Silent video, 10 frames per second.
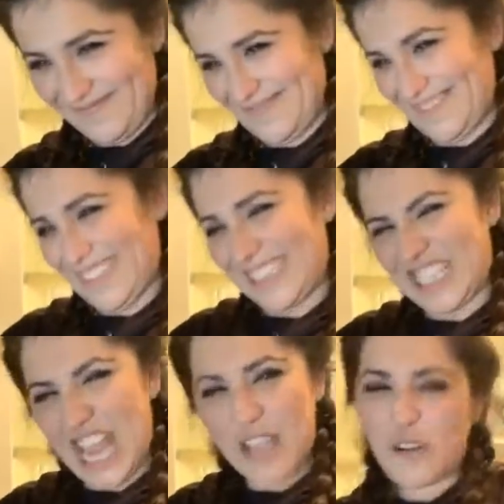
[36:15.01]

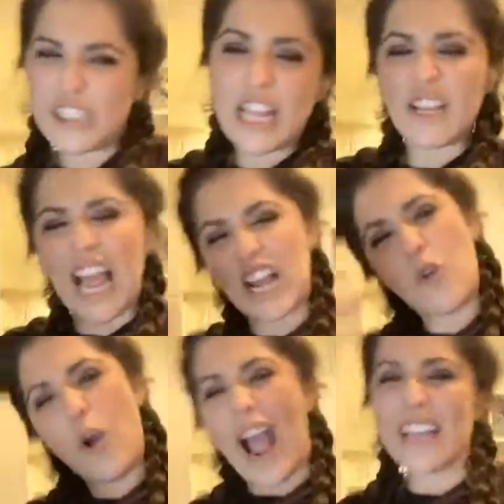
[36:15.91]
shit because I ain't got no
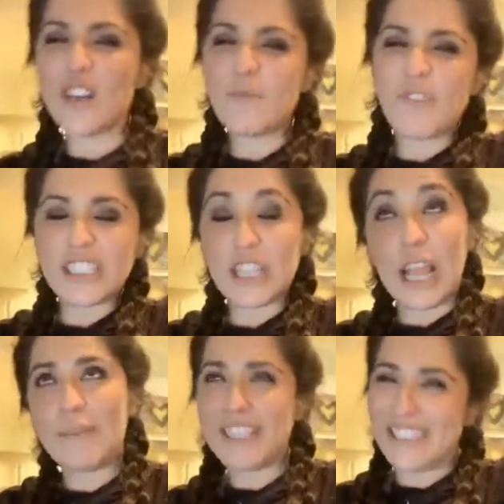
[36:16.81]
eyebrows. Let
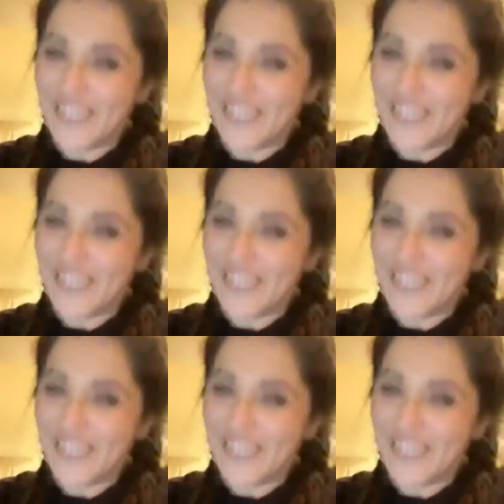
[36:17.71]
me tell